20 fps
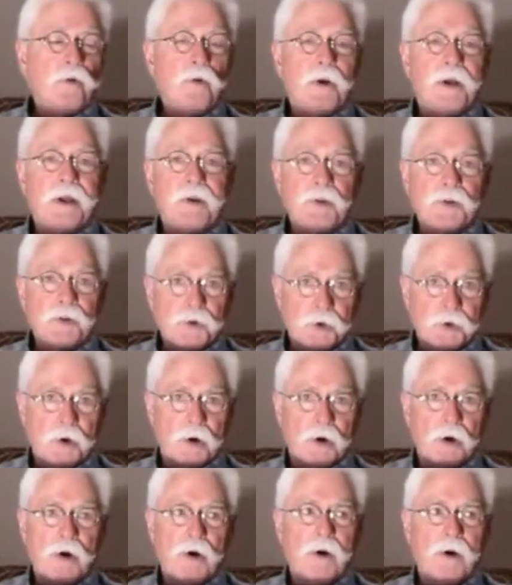to
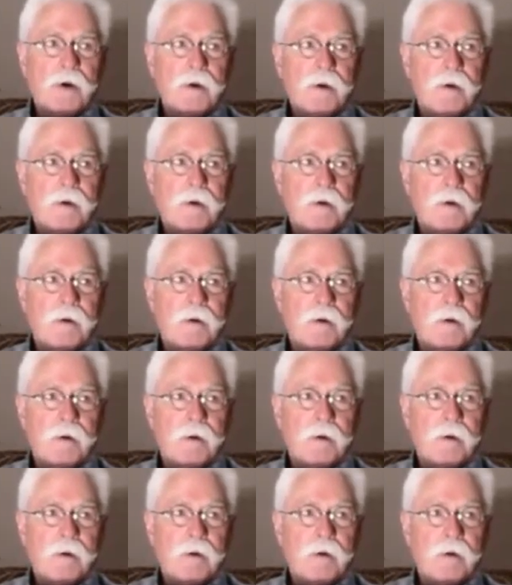ensure
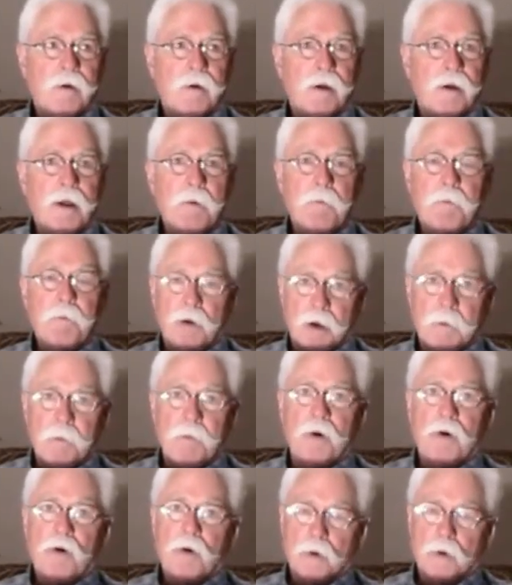a
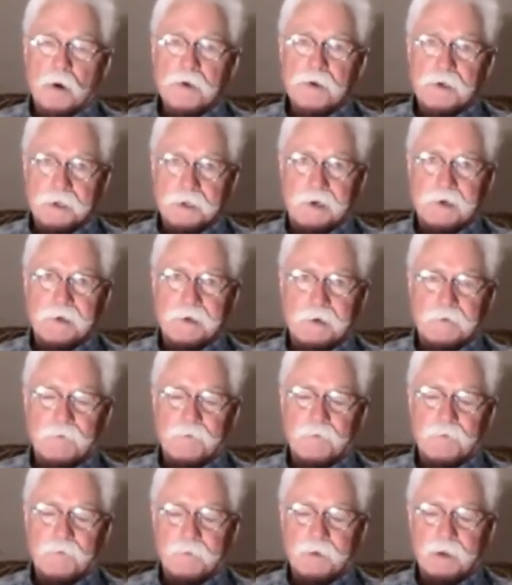proper cross
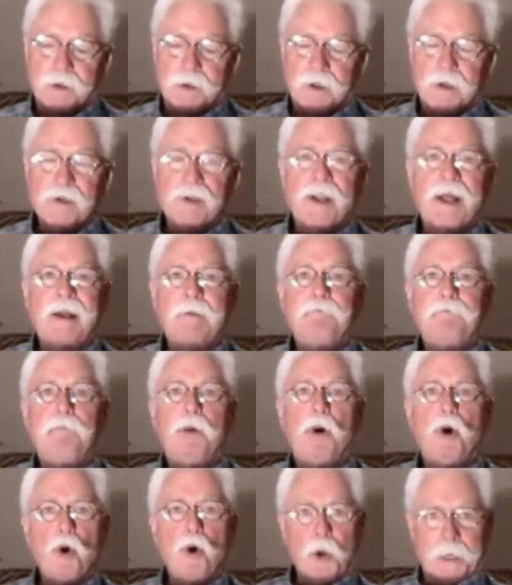section. It's
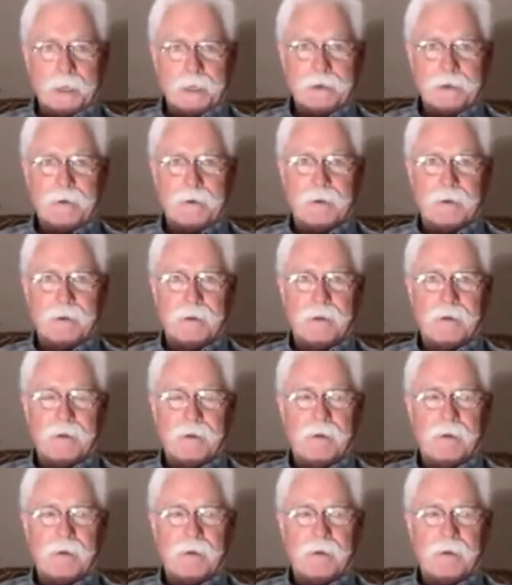like polling.